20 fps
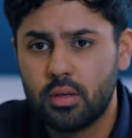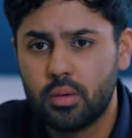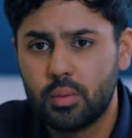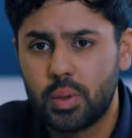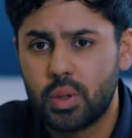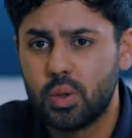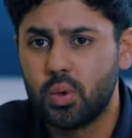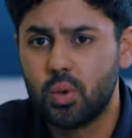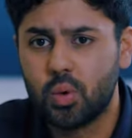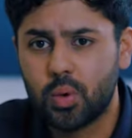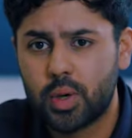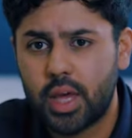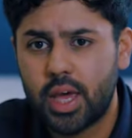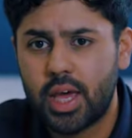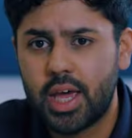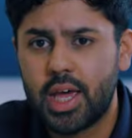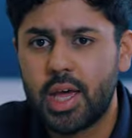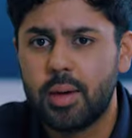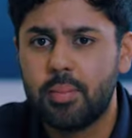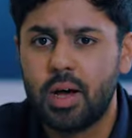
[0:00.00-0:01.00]
We all
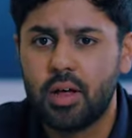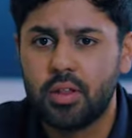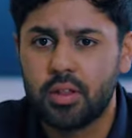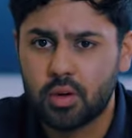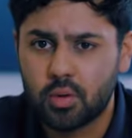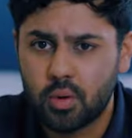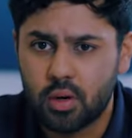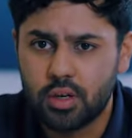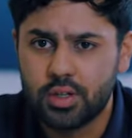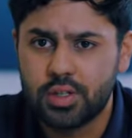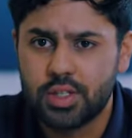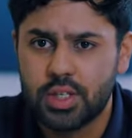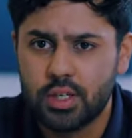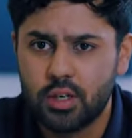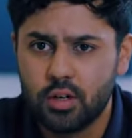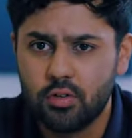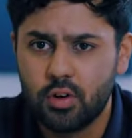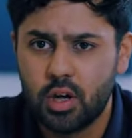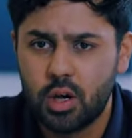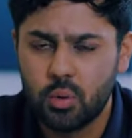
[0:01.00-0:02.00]
care about the quality
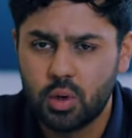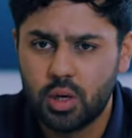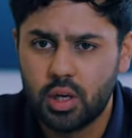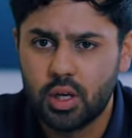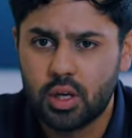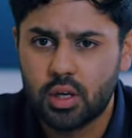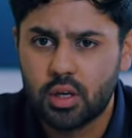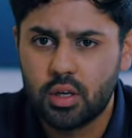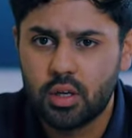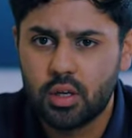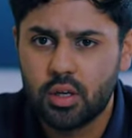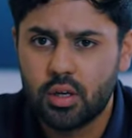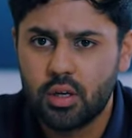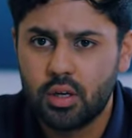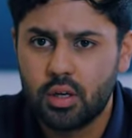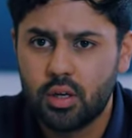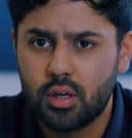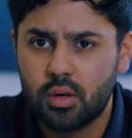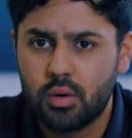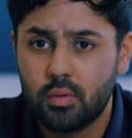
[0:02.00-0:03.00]
of our work.
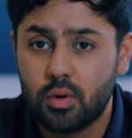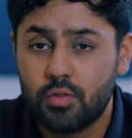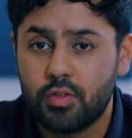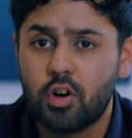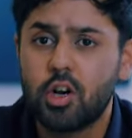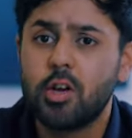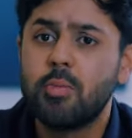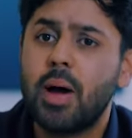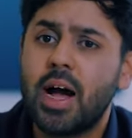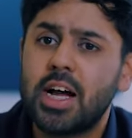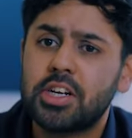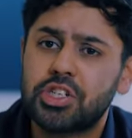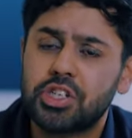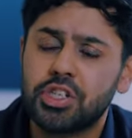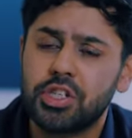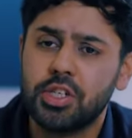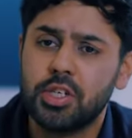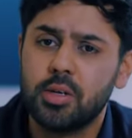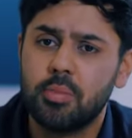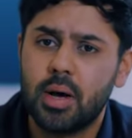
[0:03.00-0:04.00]
We're very
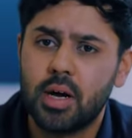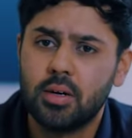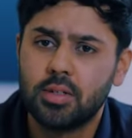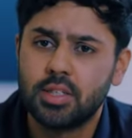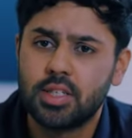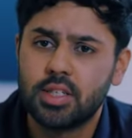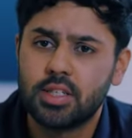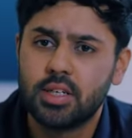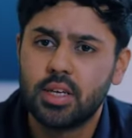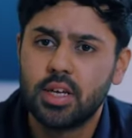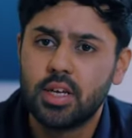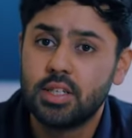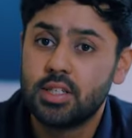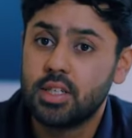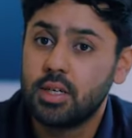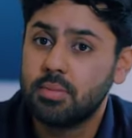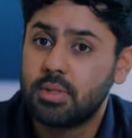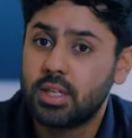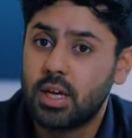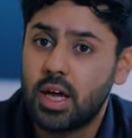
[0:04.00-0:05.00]
passionate about it.
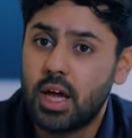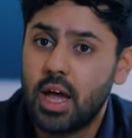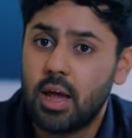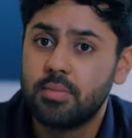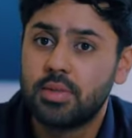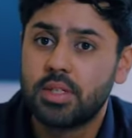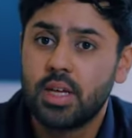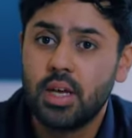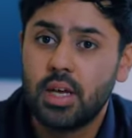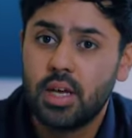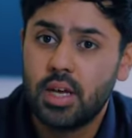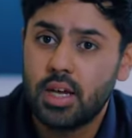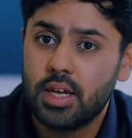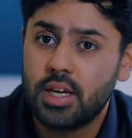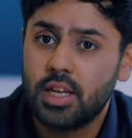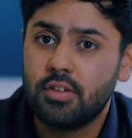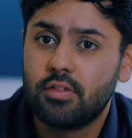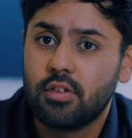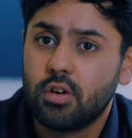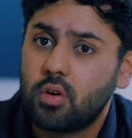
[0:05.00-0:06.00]
Sometimes it
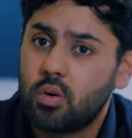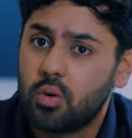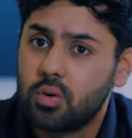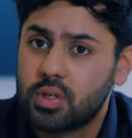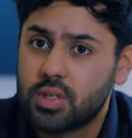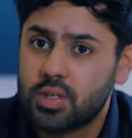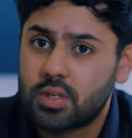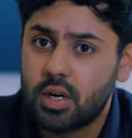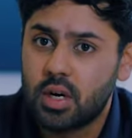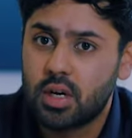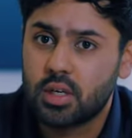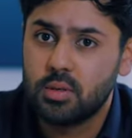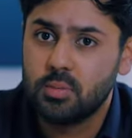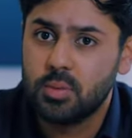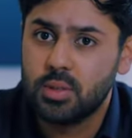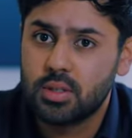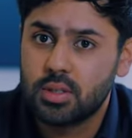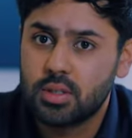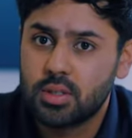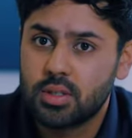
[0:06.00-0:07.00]
even causes
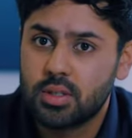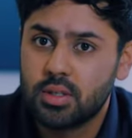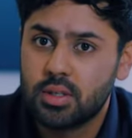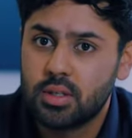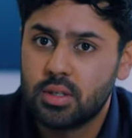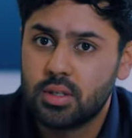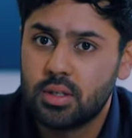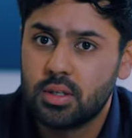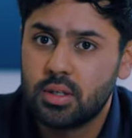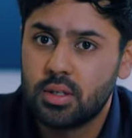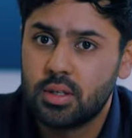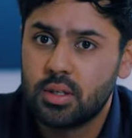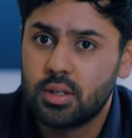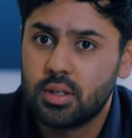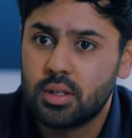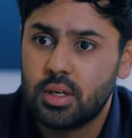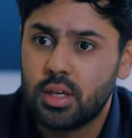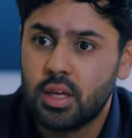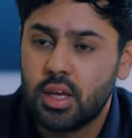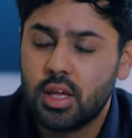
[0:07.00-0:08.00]
arguments.
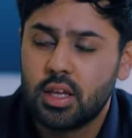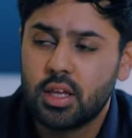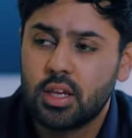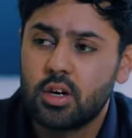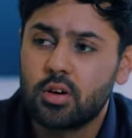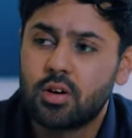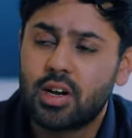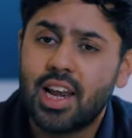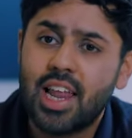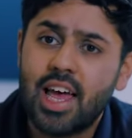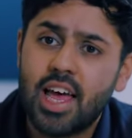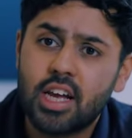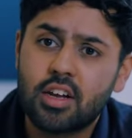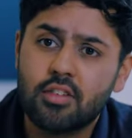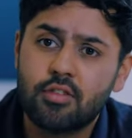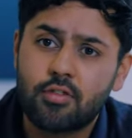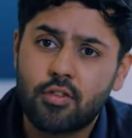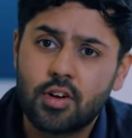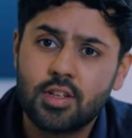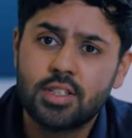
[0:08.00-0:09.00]
You know, Claire
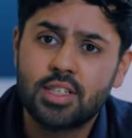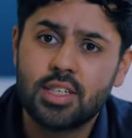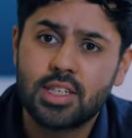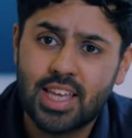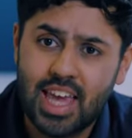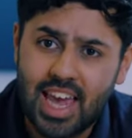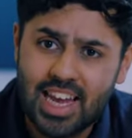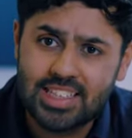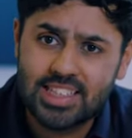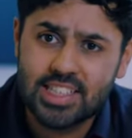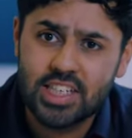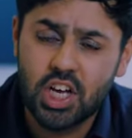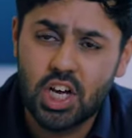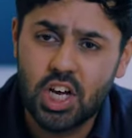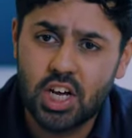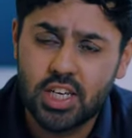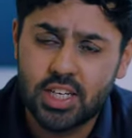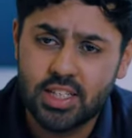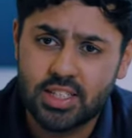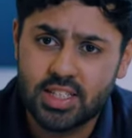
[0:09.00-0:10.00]
confronted Katie
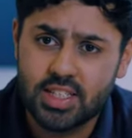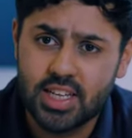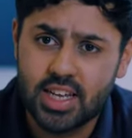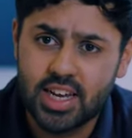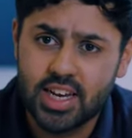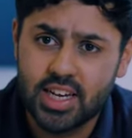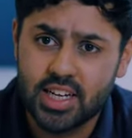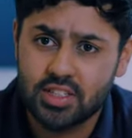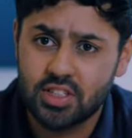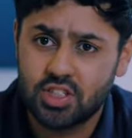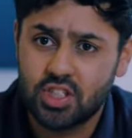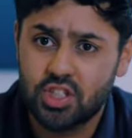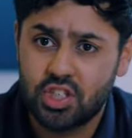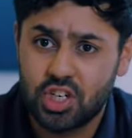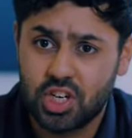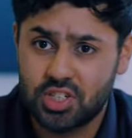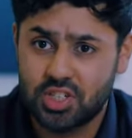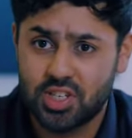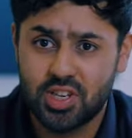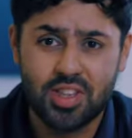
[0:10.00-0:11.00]
earlier today and
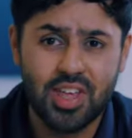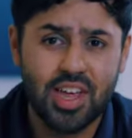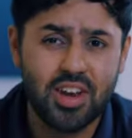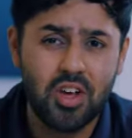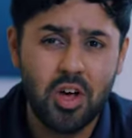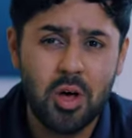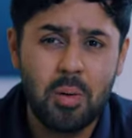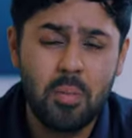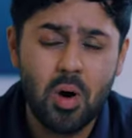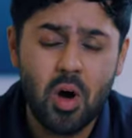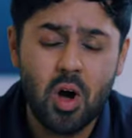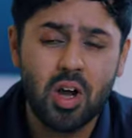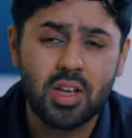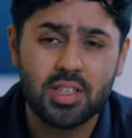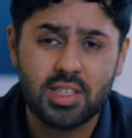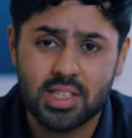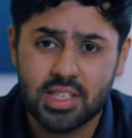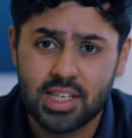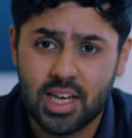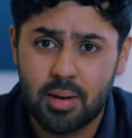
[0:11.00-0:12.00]
suggested that her
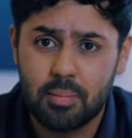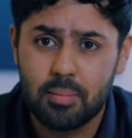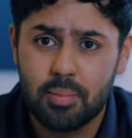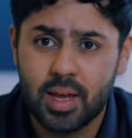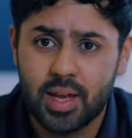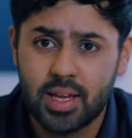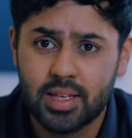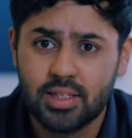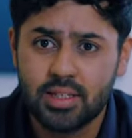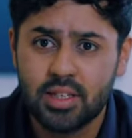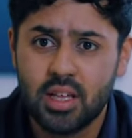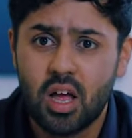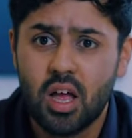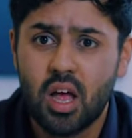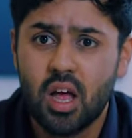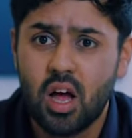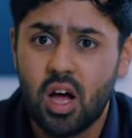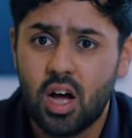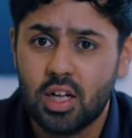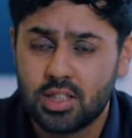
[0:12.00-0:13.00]
marketing campaigns
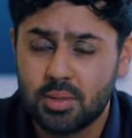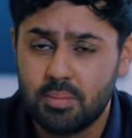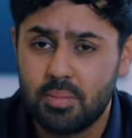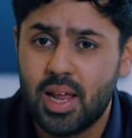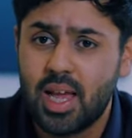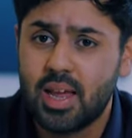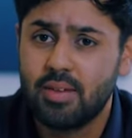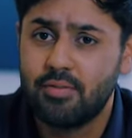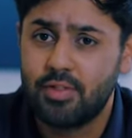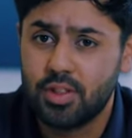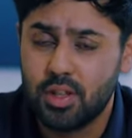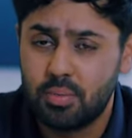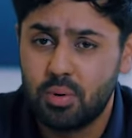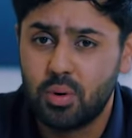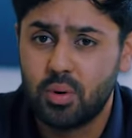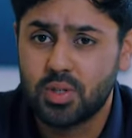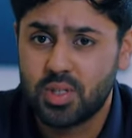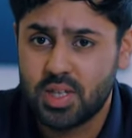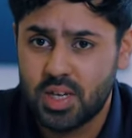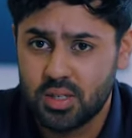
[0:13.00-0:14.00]
are to blame for the
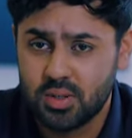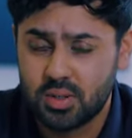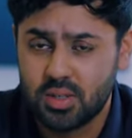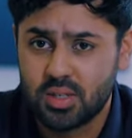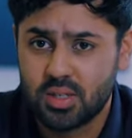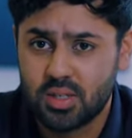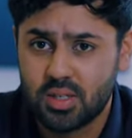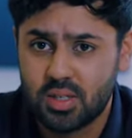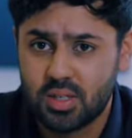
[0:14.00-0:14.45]
poor sales.